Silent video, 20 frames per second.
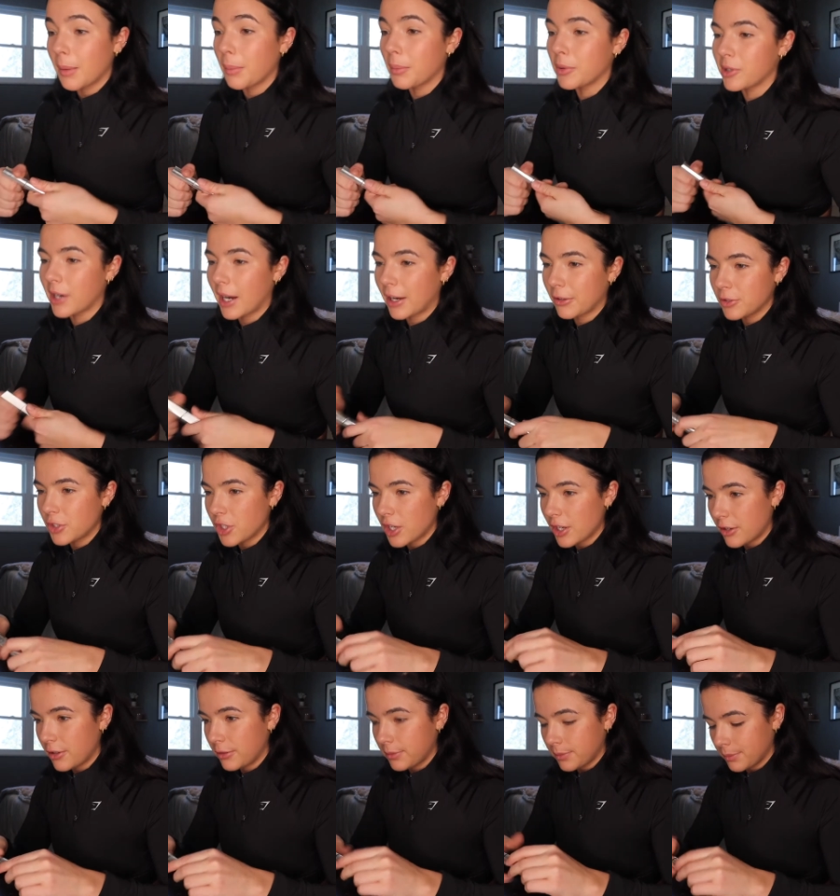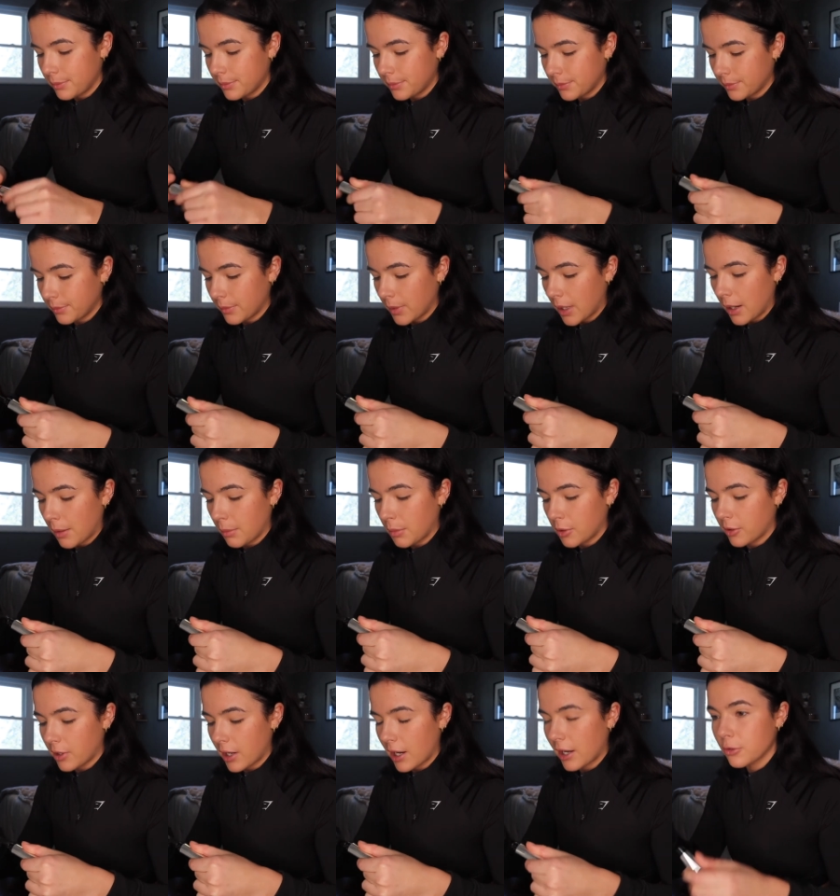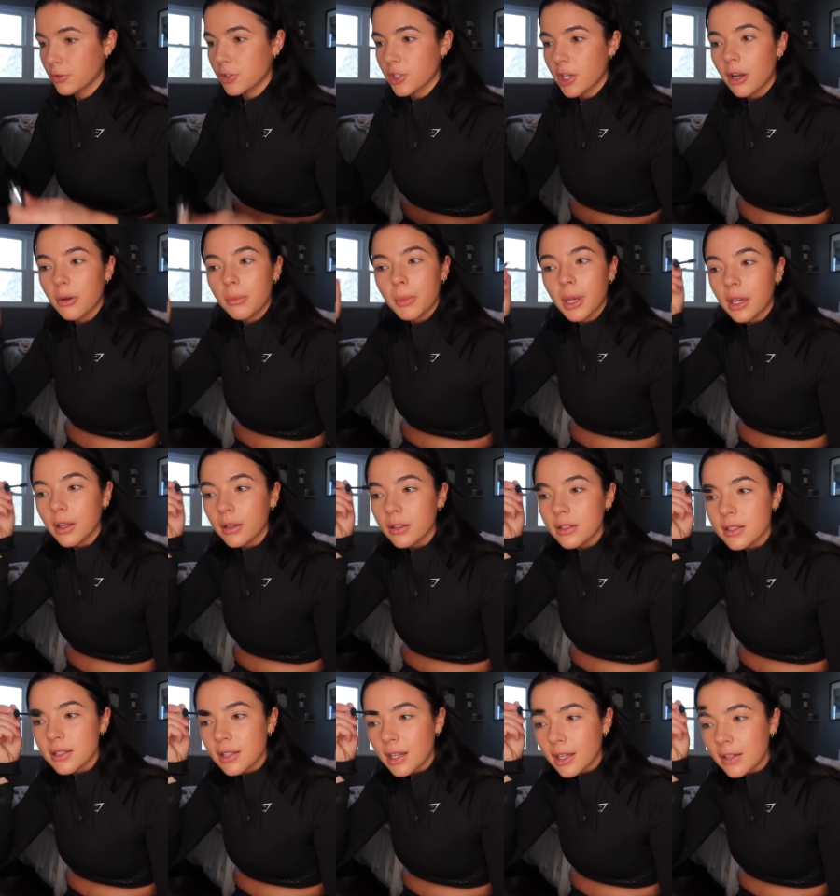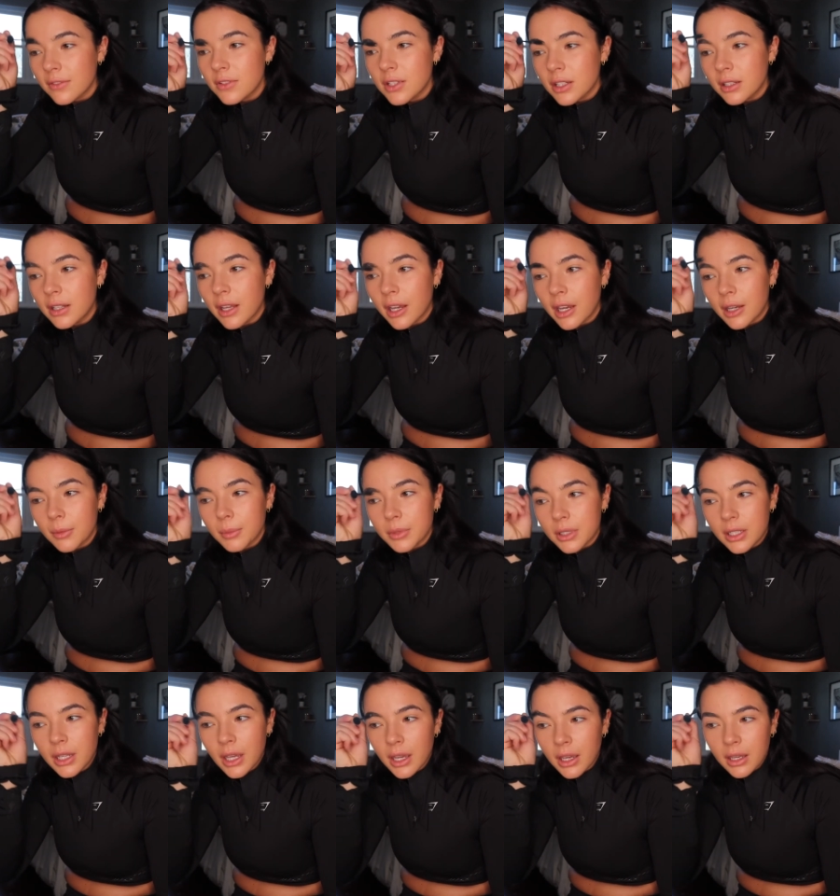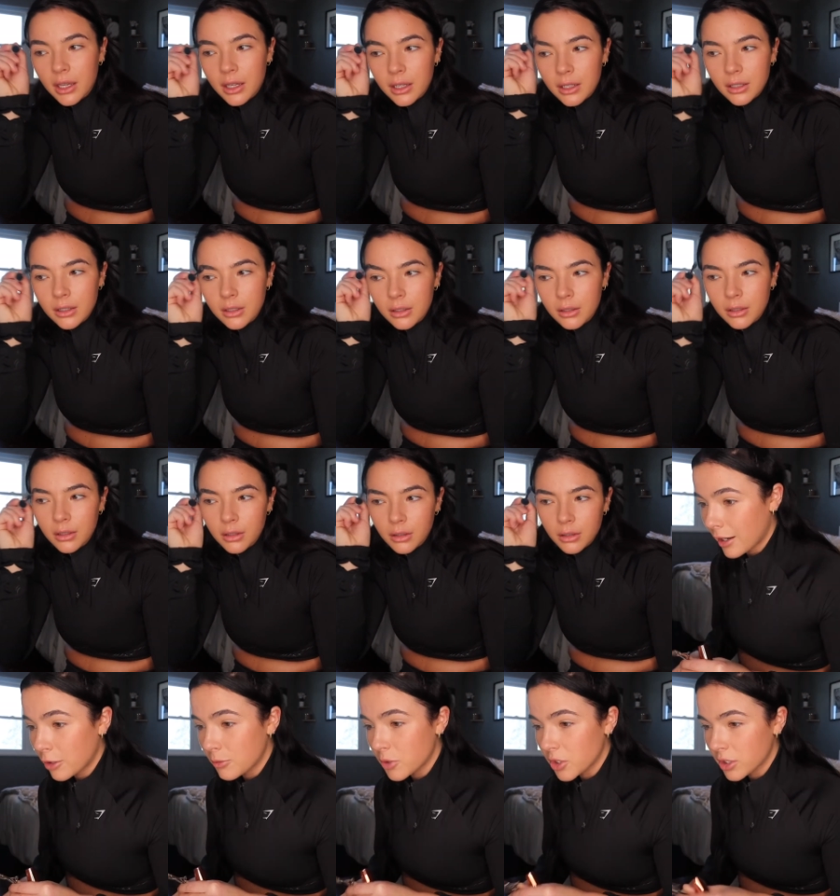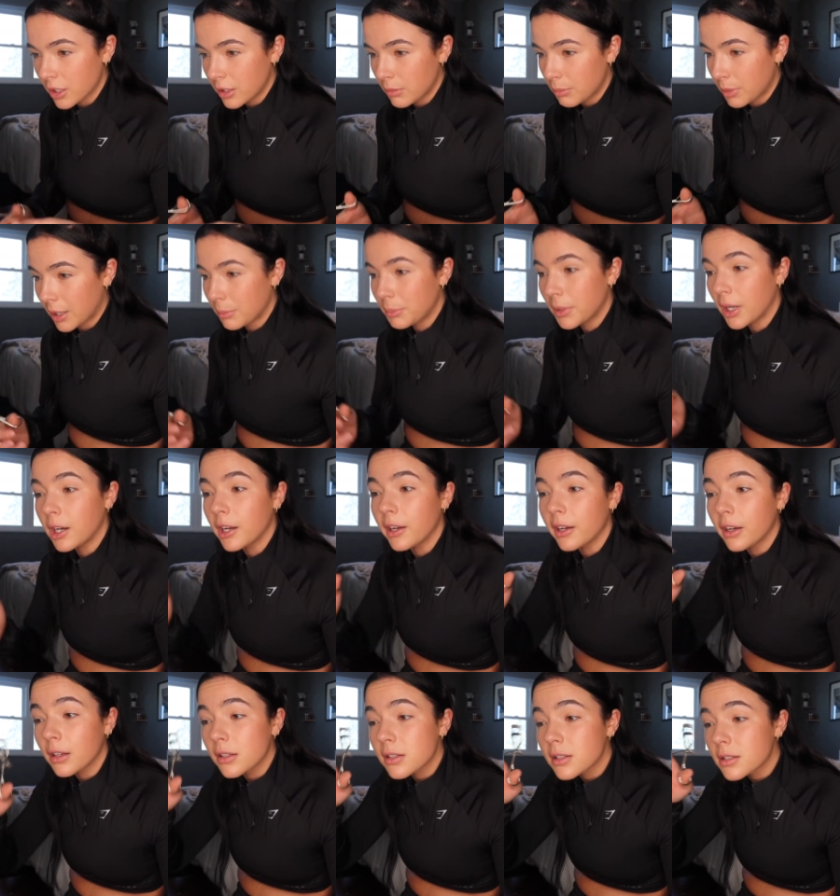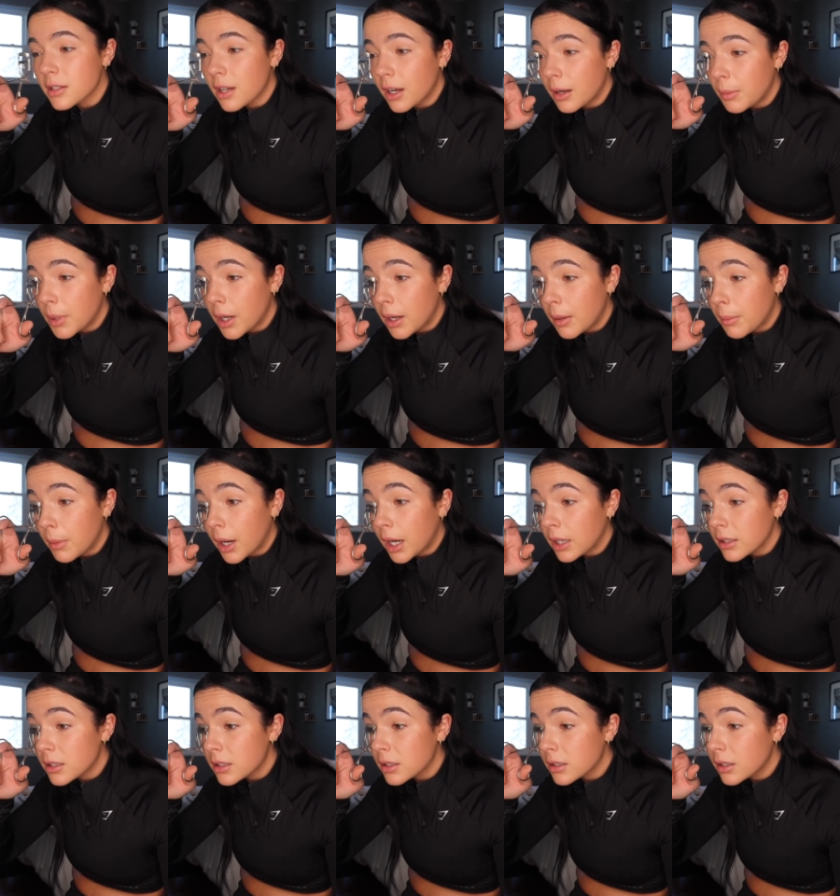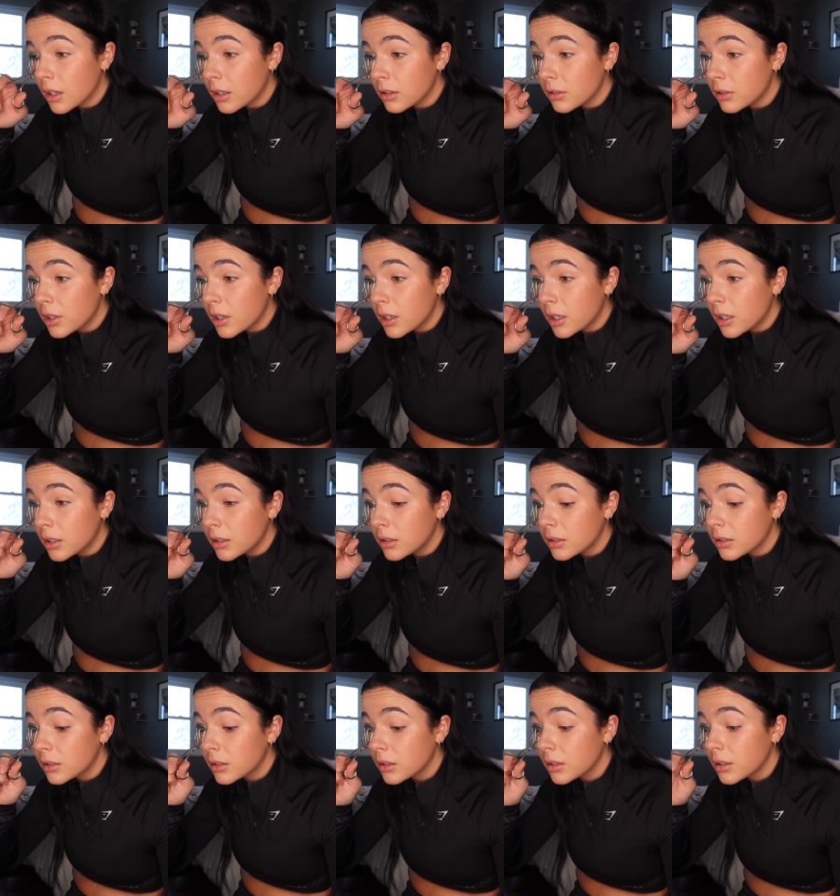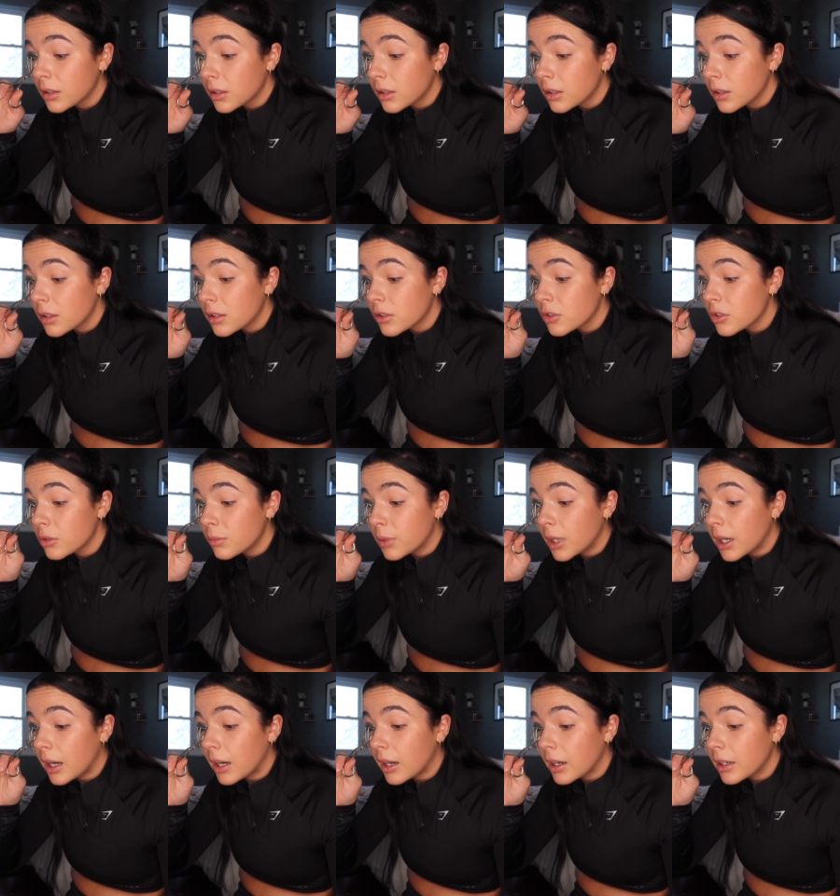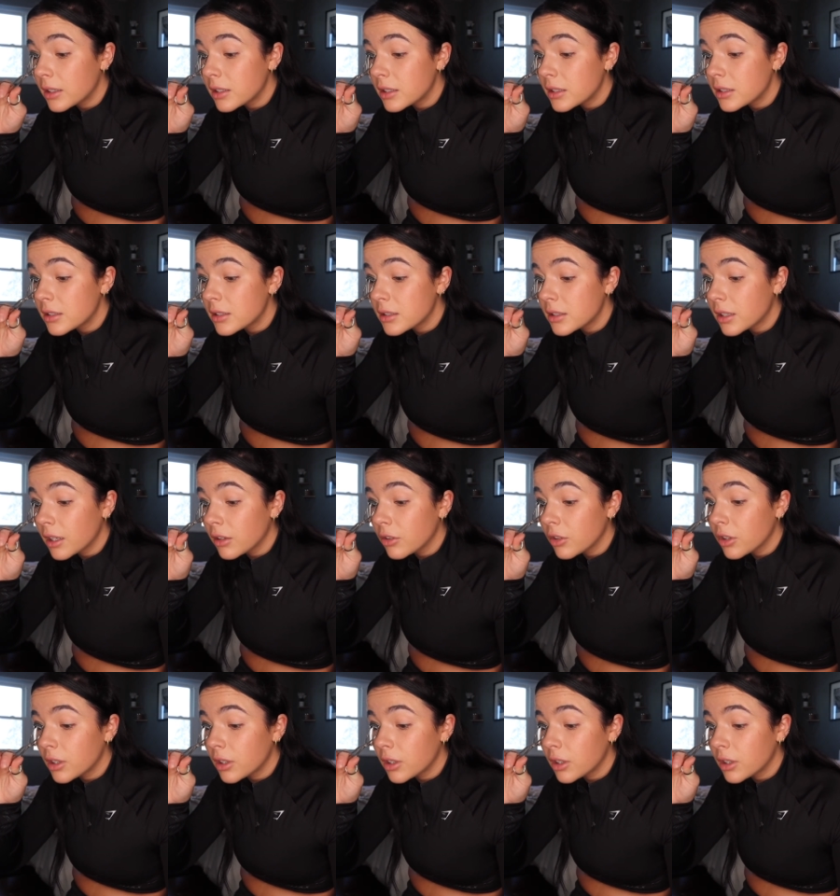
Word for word: brow gel. Brow gel, man. Save the damn day. Now I'm just gonna pop on some mascara so my eyes can